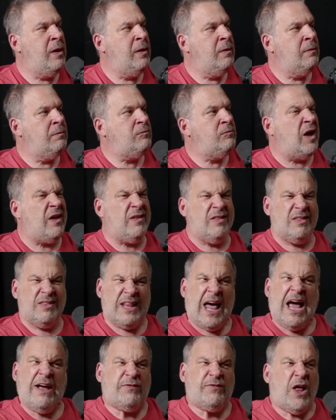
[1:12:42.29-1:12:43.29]
Well,
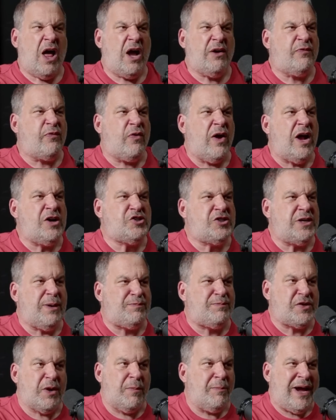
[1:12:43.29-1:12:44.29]
lifelong
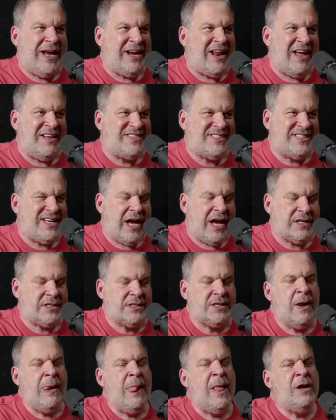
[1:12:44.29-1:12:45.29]
friendships are made on
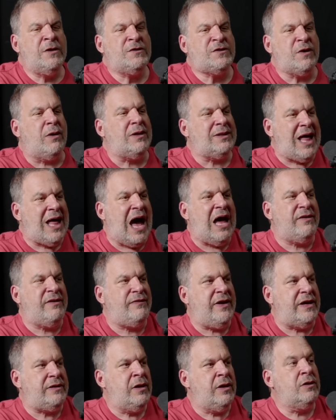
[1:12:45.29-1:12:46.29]
sets. So a lot
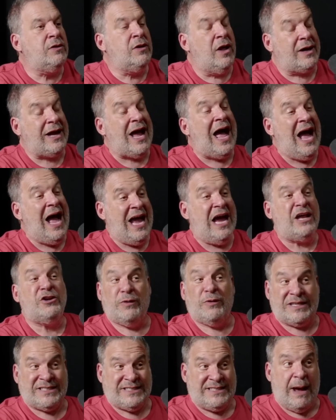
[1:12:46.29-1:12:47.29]
of it, look, I had
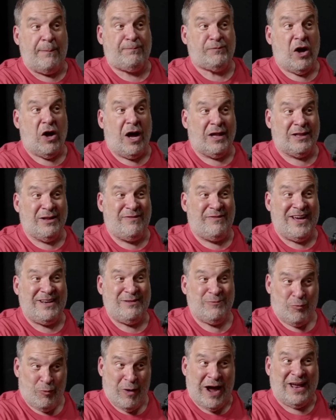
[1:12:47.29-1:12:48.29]
to accept all of it,
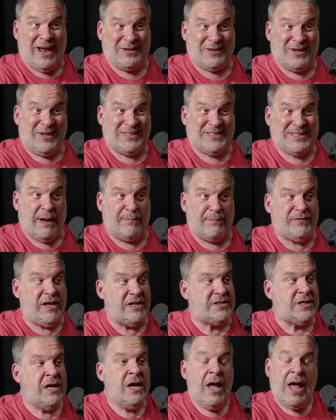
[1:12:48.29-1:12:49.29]
radical
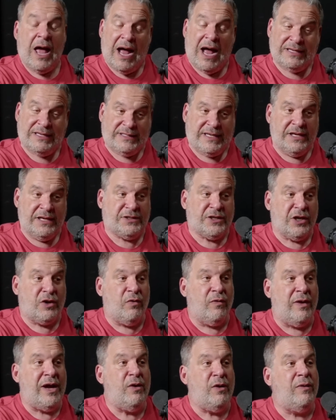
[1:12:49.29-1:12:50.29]
acceptance. I didn't
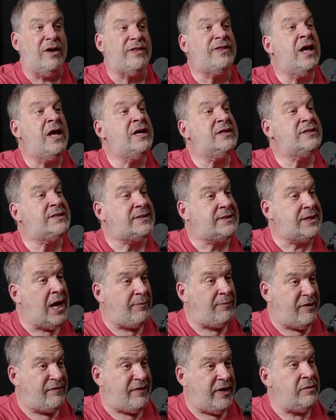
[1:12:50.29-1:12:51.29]
agree with
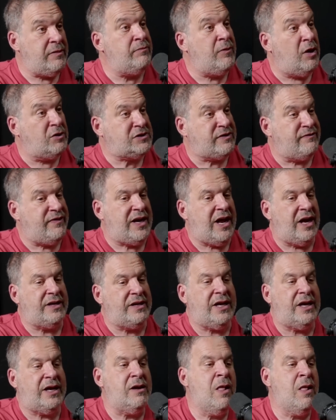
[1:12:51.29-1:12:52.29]
some of it. Most of it I
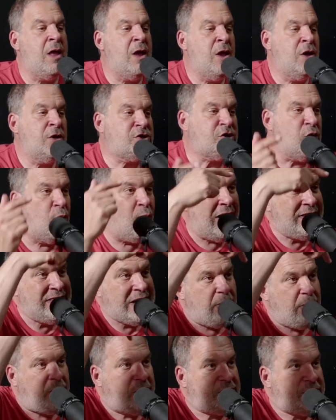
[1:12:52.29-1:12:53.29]
did. So when
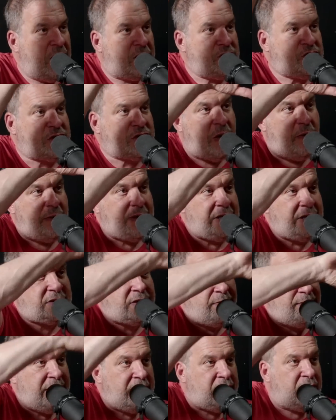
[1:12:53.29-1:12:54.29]
they were done showing it to
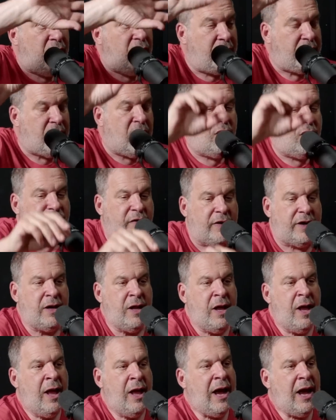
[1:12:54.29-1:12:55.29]
me and going over it,
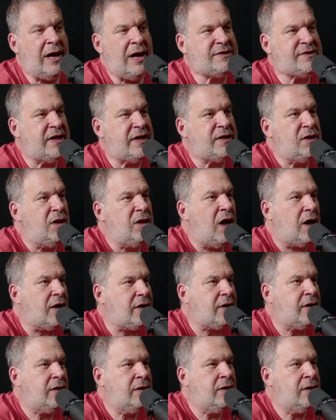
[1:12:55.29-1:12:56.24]
I said, look,